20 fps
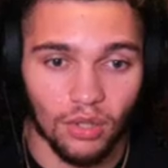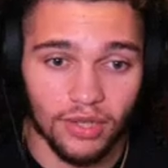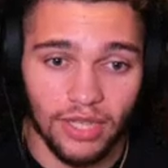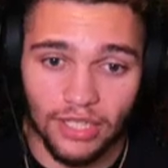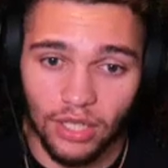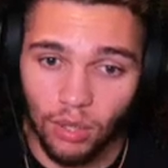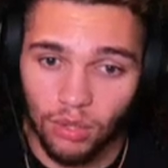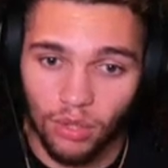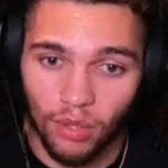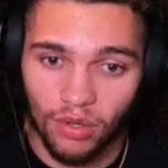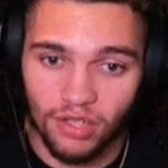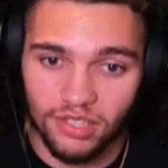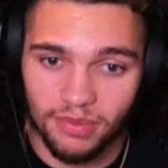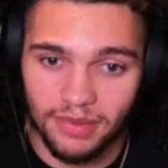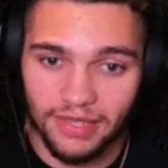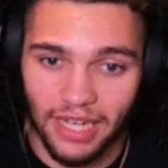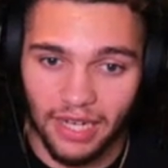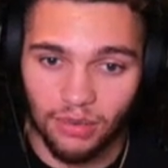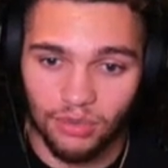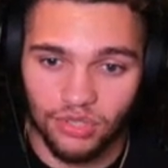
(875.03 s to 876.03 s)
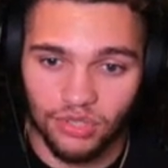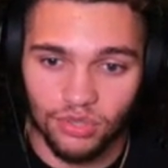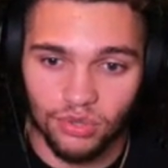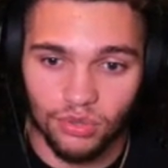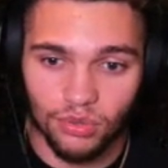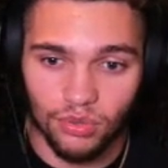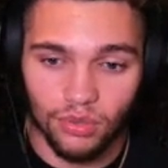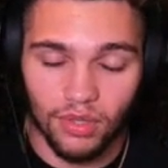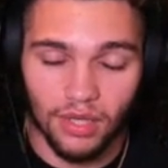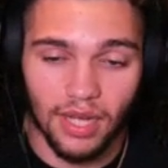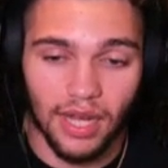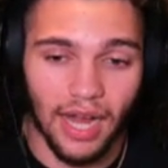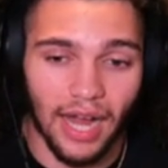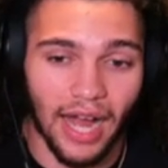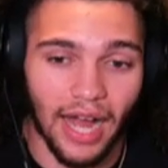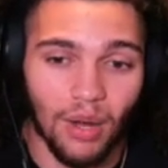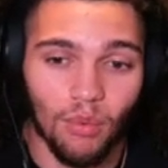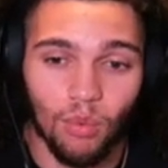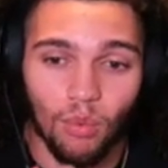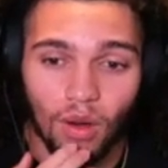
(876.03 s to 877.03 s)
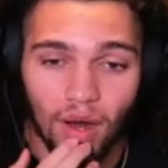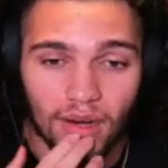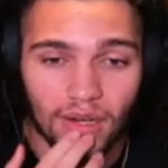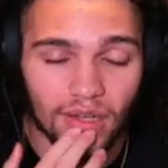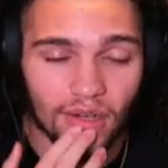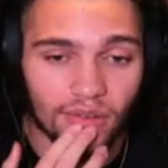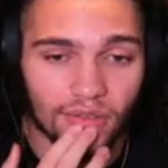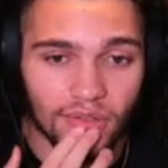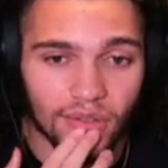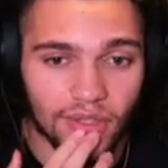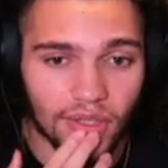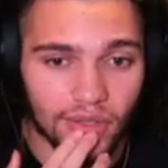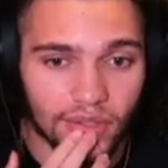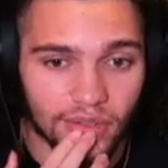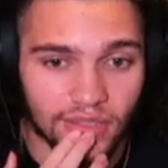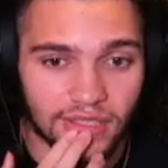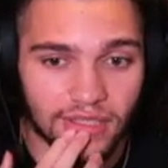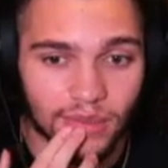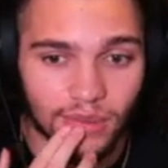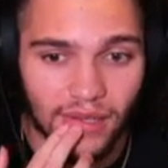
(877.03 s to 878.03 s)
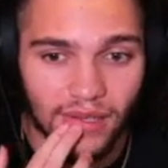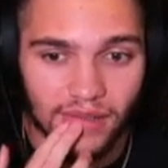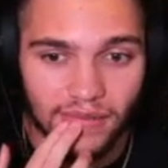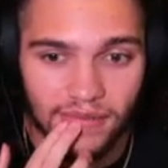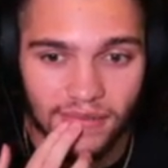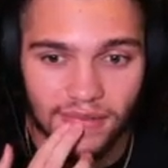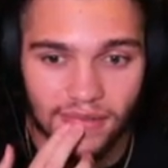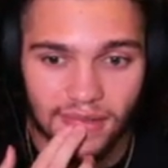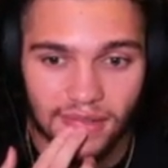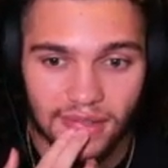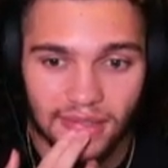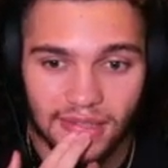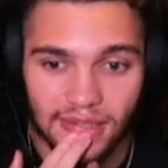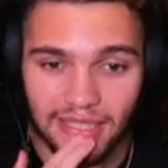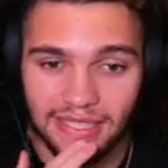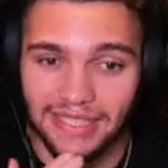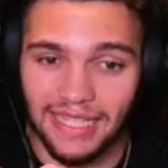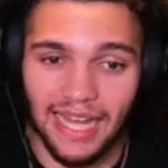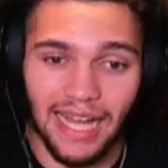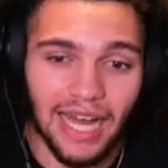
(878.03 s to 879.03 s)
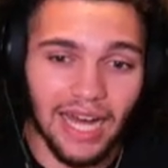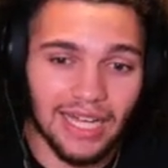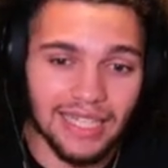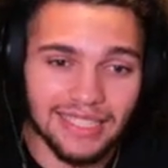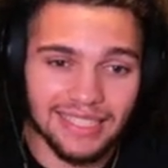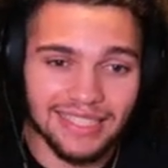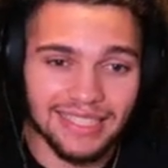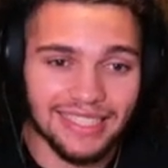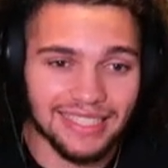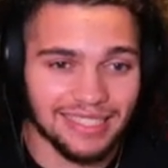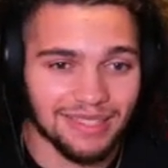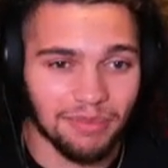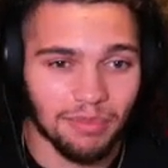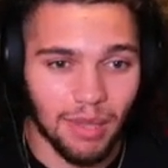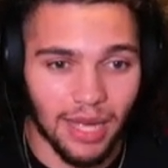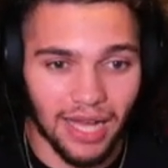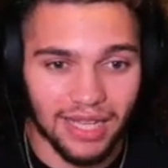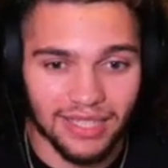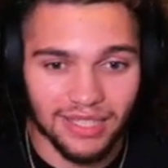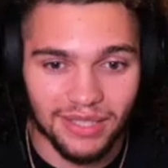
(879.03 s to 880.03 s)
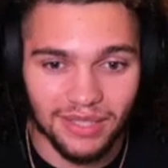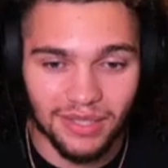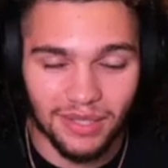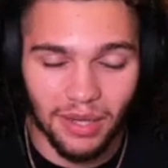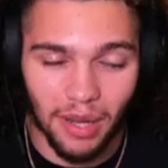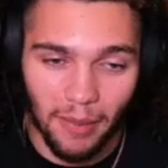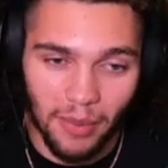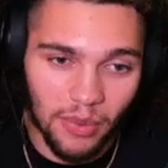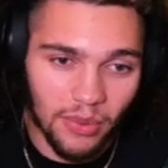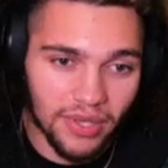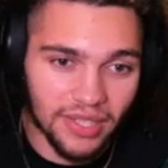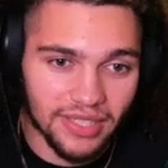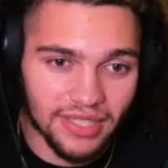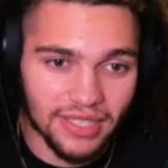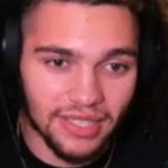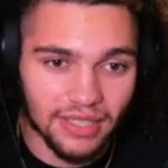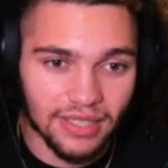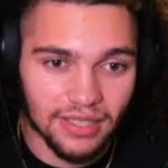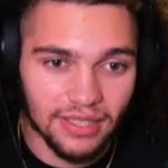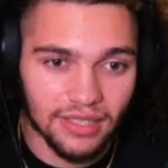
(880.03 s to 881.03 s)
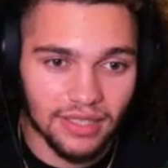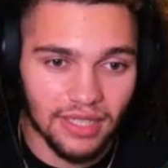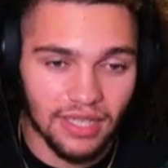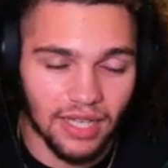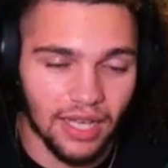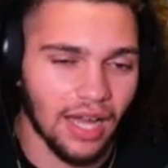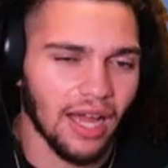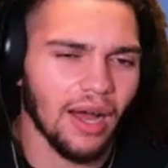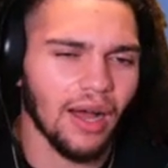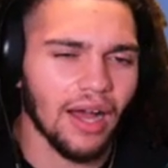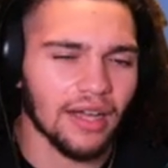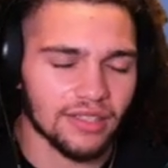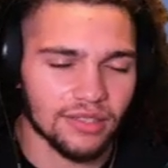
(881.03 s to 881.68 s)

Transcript: don't lower our speed attack, which is cool. I want to go for another T-Wave, because that honestly isn't bad here. I mean, we could kill it. Actually,